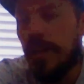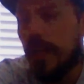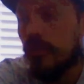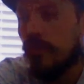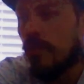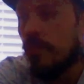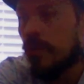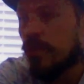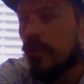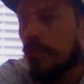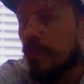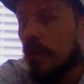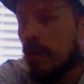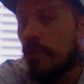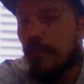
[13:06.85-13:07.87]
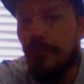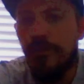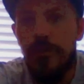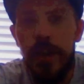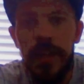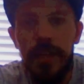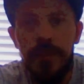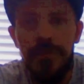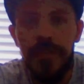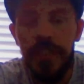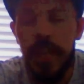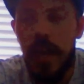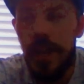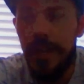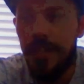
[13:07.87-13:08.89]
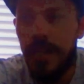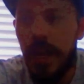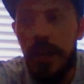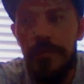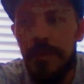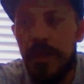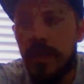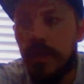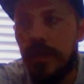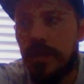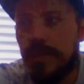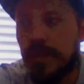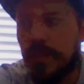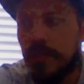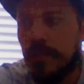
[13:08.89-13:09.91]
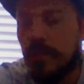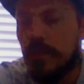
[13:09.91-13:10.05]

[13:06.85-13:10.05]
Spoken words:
Necromunda, but I'm afraid of starting that because